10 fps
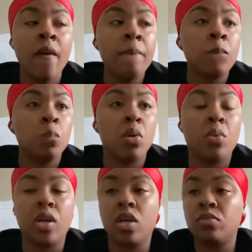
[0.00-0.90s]
But when
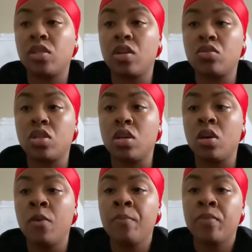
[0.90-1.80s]
it comes down to,
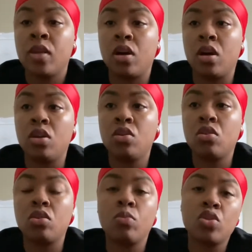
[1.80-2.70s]

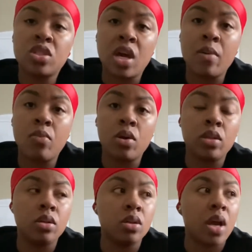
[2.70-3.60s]
the more tomboy
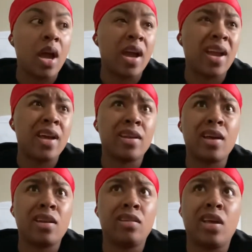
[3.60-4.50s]
look, I kind of got
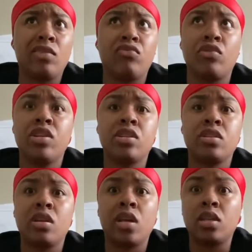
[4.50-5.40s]
to like reach into
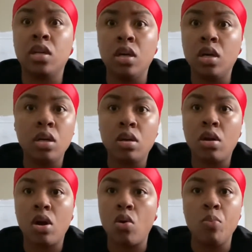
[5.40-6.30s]
like the
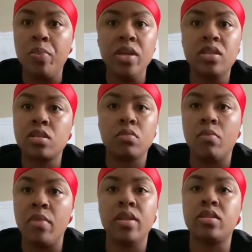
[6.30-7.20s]
obese
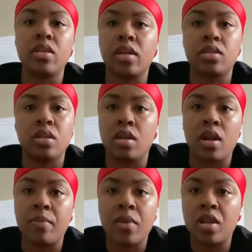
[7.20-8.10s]
men section, and
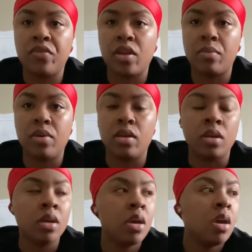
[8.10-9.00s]
I'm not even that big.
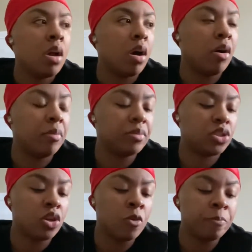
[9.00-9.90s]

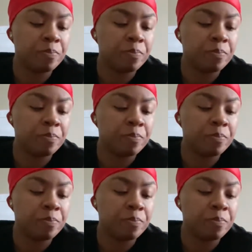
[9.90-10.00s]
So